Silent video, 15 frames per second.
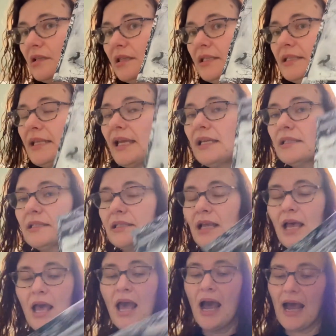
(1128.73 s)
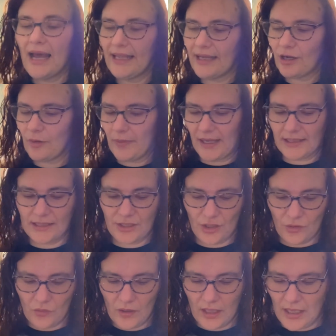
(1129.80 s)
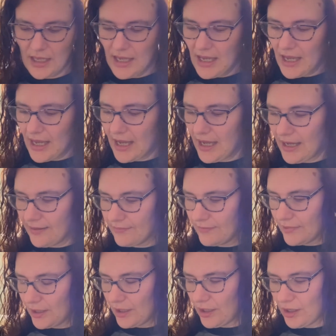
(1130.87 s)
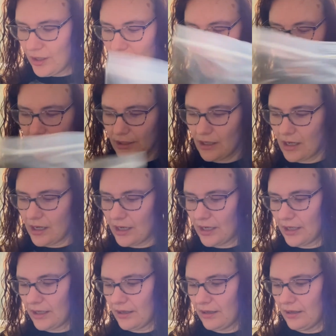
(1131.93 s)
the States. I like her bags too. Hers are